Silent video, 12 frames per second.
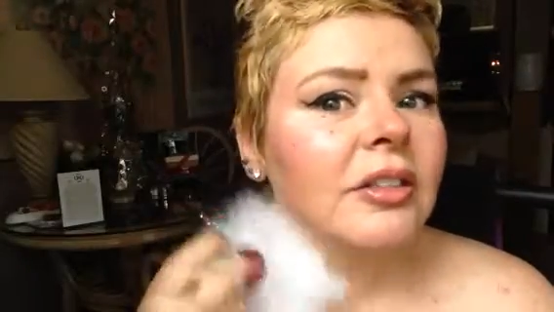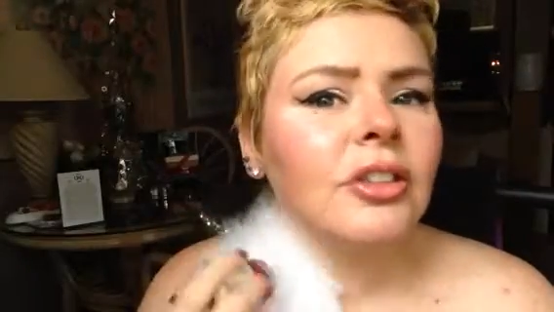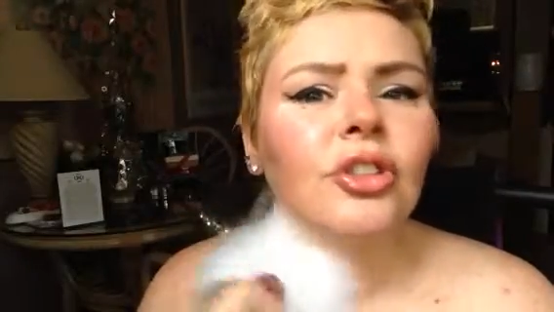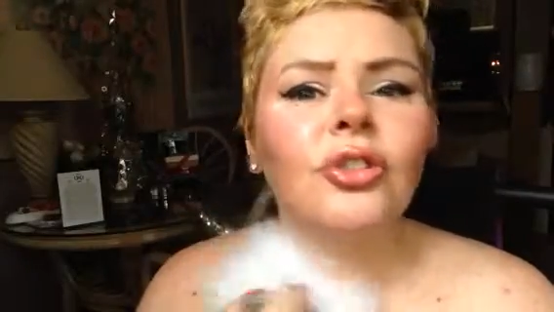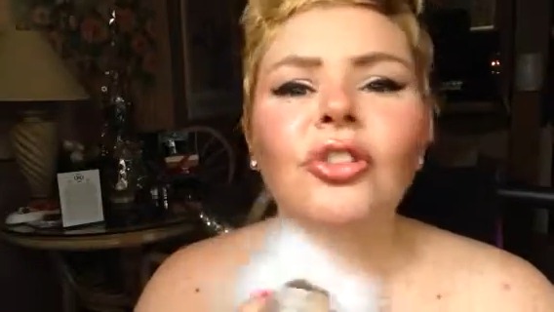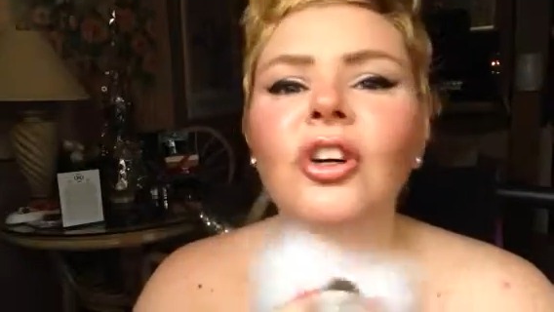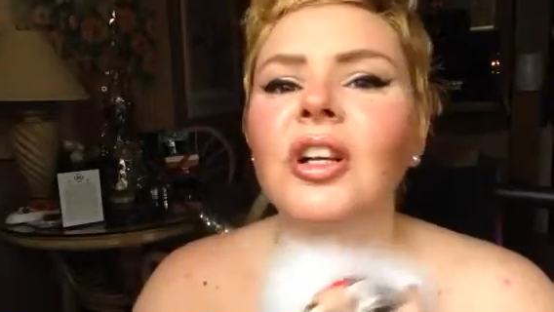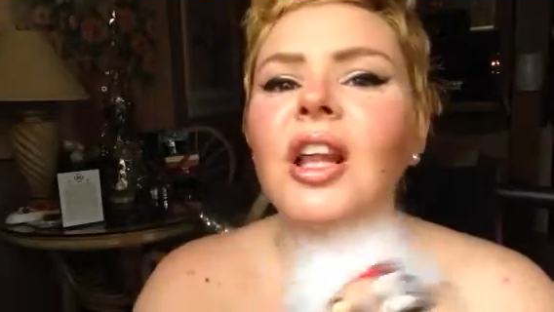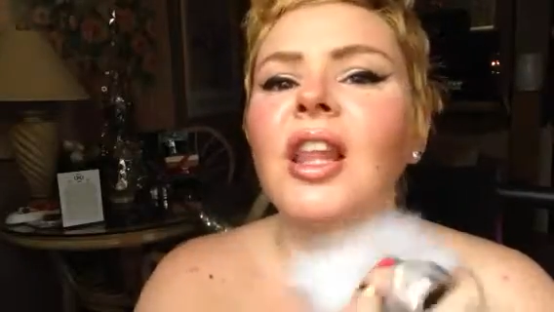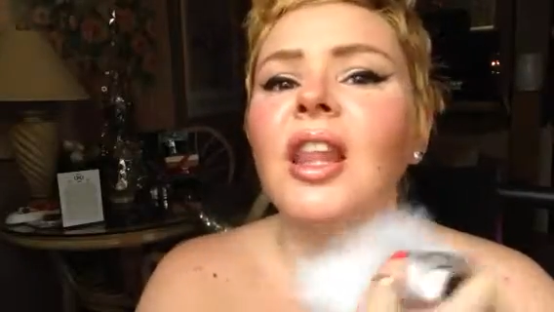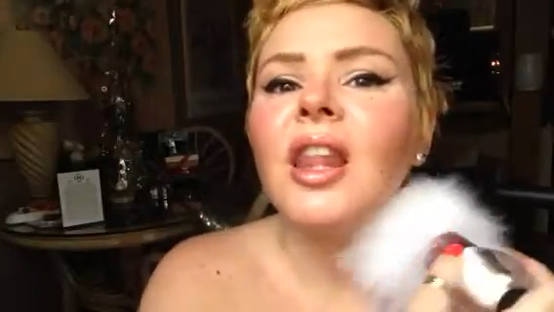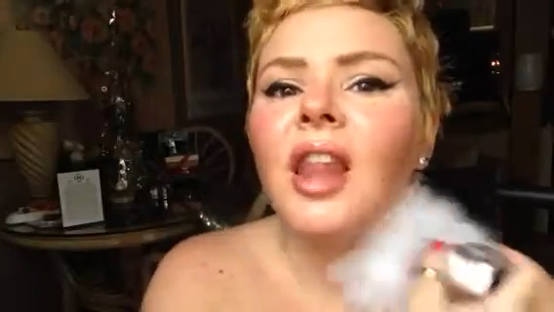you're going to
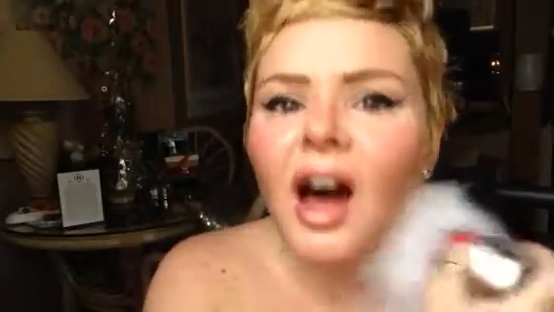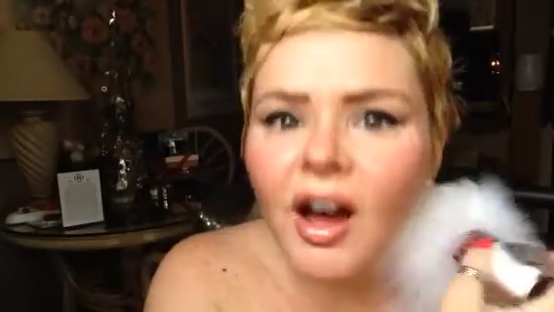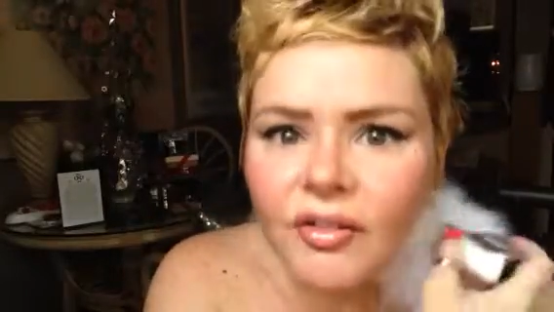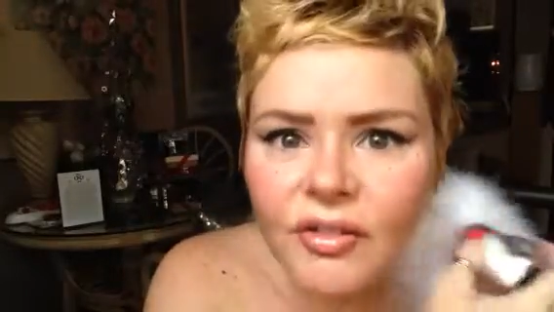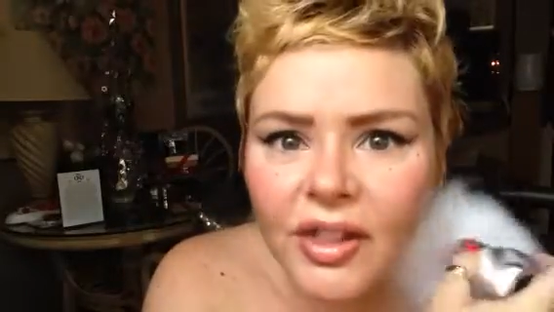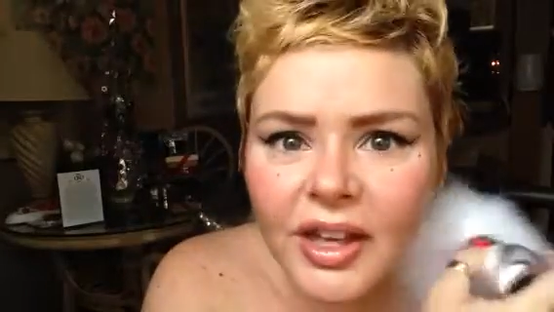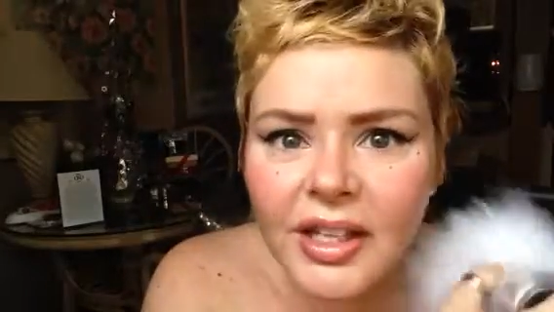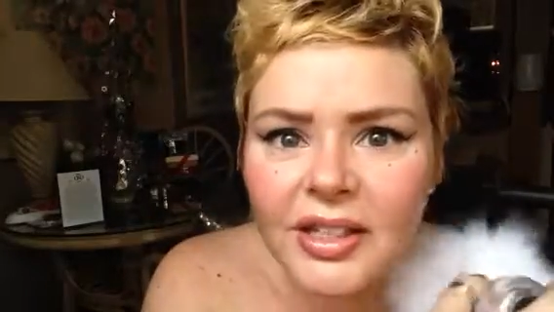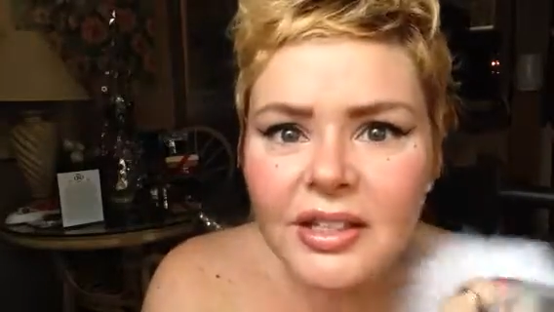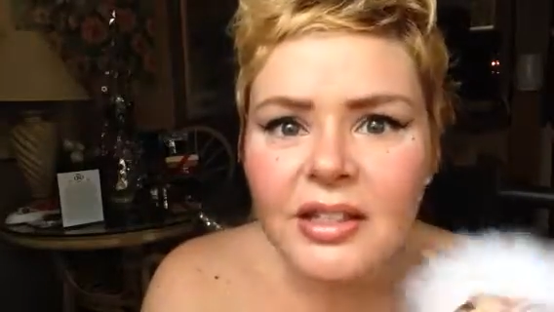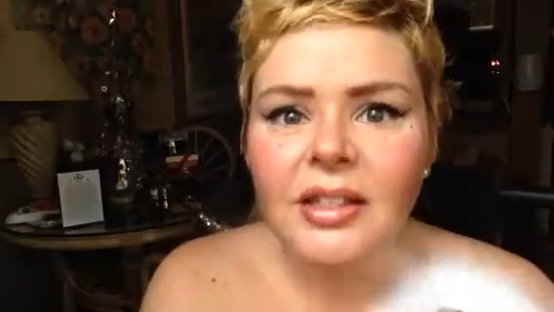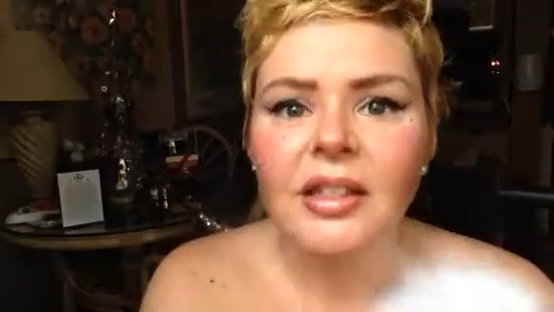love
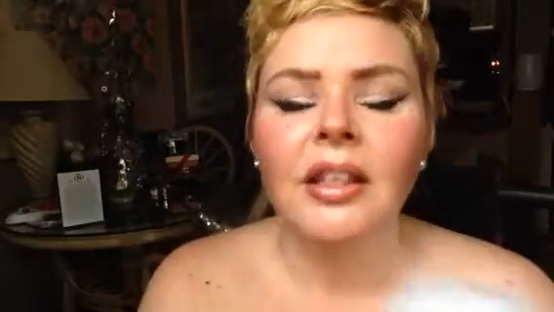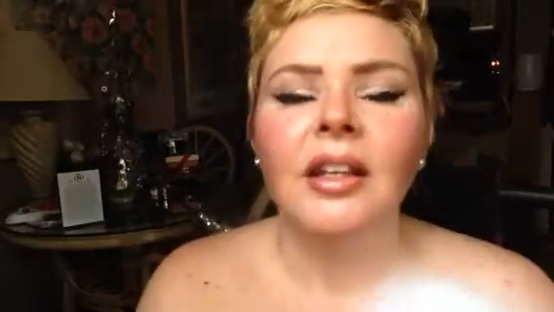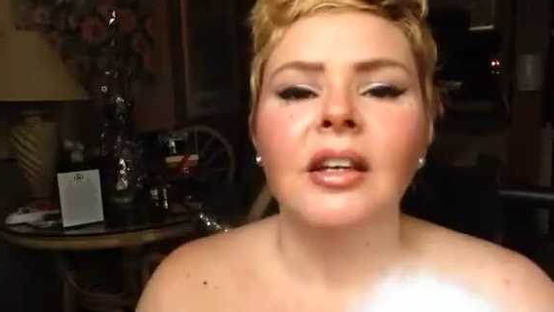this.